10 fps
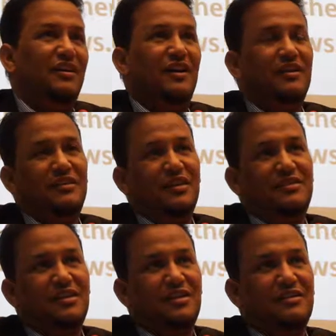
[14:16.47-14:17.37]
and
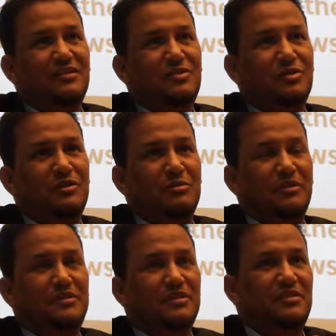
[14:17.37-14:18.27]
they talk
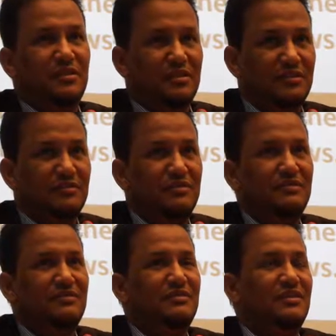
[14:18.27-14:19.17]
about it in
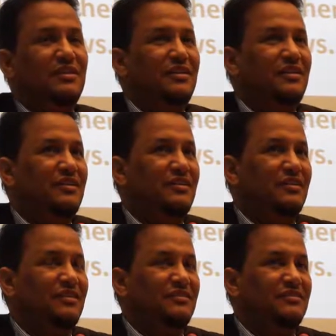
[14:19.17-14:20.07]

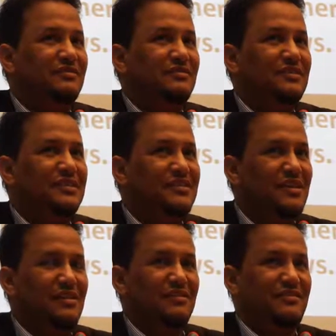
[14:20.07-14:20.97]
legal,
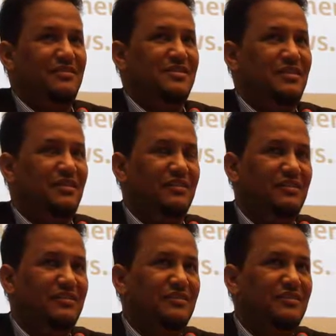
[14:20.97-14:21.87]
detailed
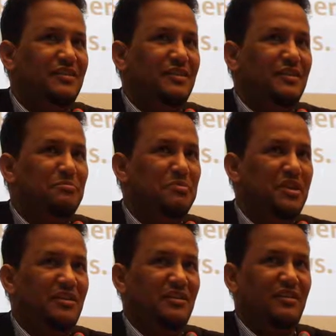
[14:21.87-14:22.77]
legal
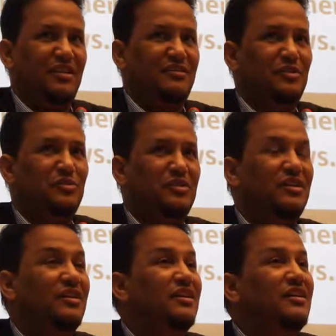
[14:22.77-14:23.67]
meaning, not on
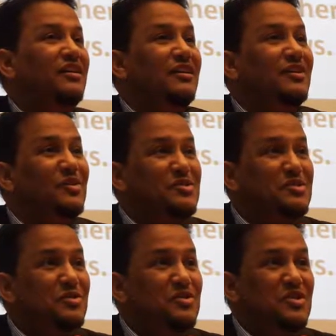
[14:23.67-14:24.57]
the
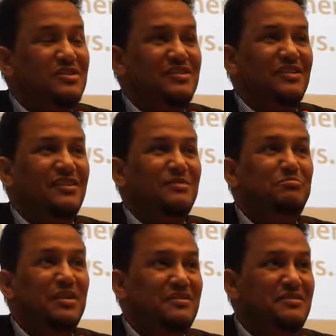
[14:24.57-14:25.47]
constitutional
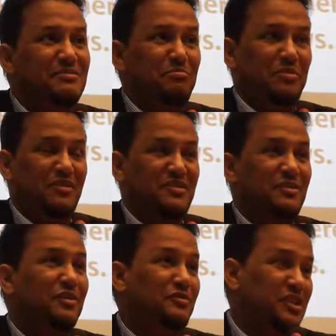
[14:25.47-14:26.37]
principles
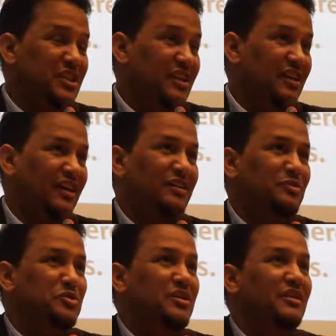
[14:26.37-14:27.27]
of sharia,
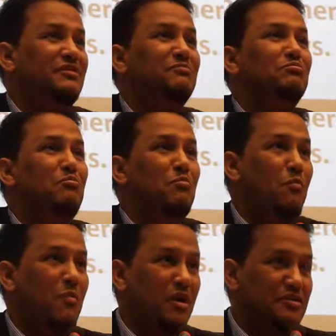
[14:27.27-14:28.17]
which are
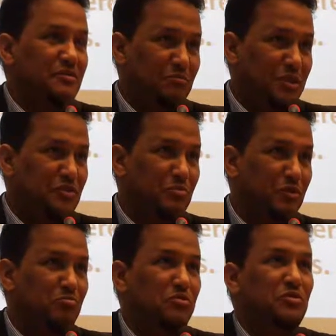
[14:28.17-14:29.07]
much
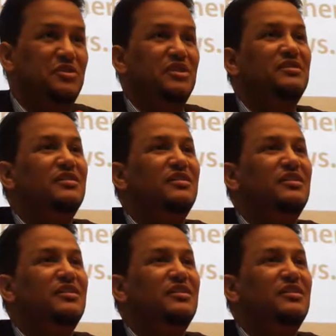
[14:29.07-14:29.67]
more important.